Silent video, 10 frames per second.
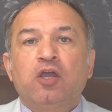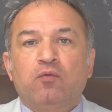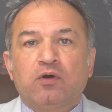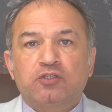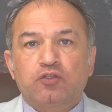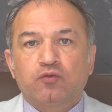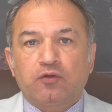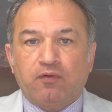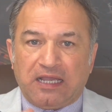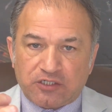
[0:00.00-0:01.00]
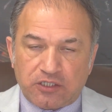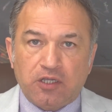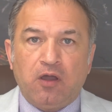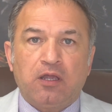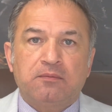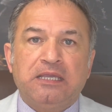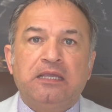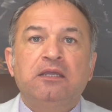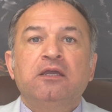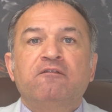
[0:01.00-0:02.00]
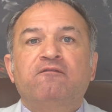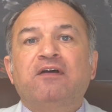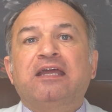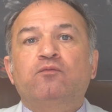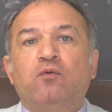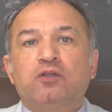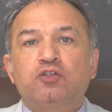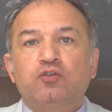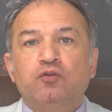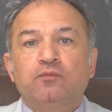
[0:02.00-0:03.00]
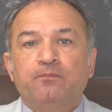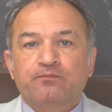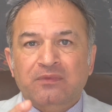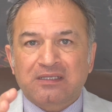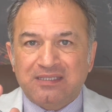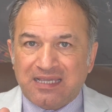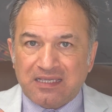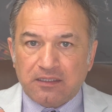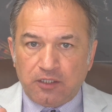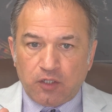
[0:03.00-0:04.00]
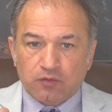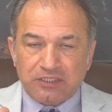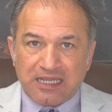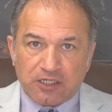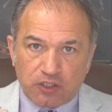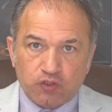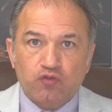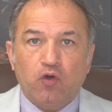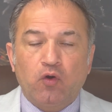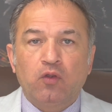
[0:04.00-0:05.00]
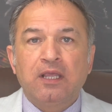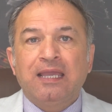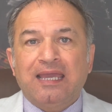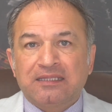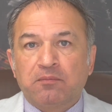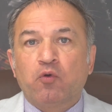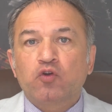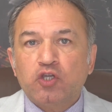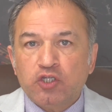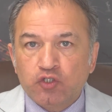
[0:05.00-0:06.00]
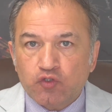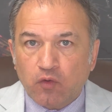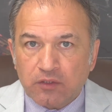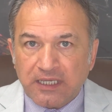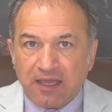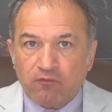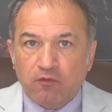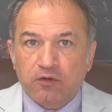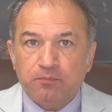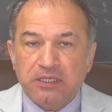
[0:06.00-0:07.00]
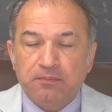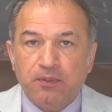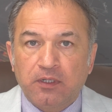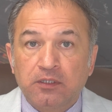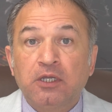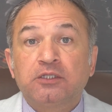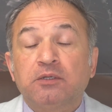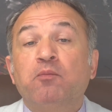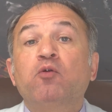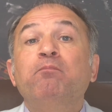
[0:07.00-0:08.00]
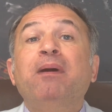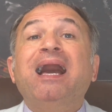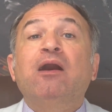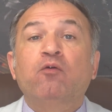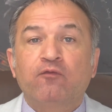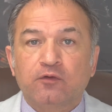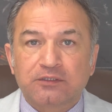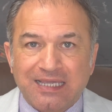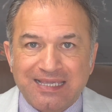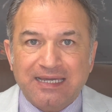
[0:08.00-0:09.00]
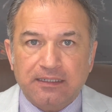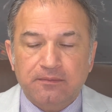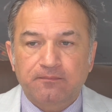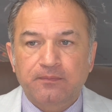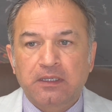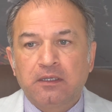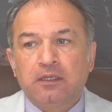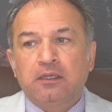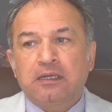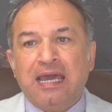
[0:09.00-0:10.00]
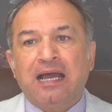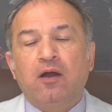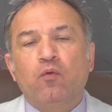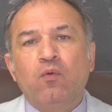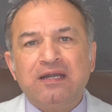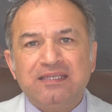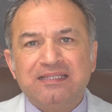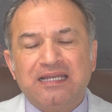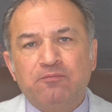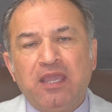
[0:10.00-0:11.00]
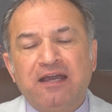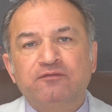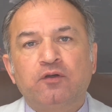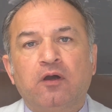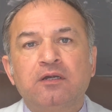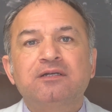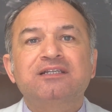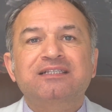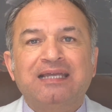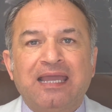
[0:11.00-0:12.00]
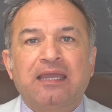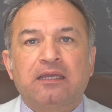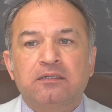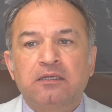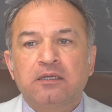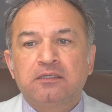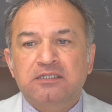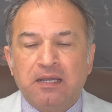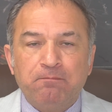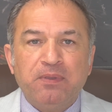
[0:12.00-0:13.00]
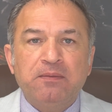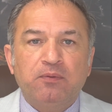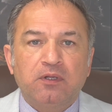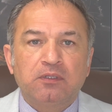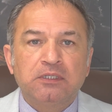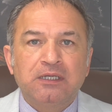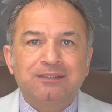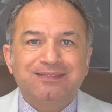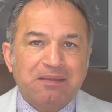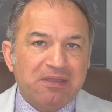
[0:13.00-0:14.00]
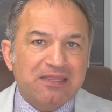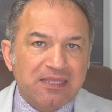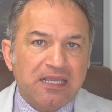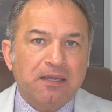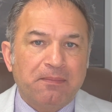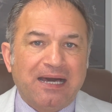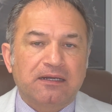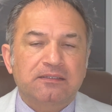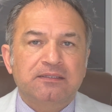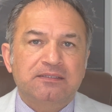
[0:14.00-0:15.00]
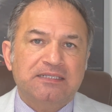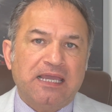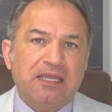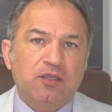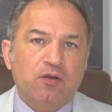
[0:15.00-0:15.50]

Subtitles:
wants to crash the economy. Fed wants to take control, and the more control they have over people, the more powerful they get. Now, one thing that we have to understand, some people, they may think about it and say,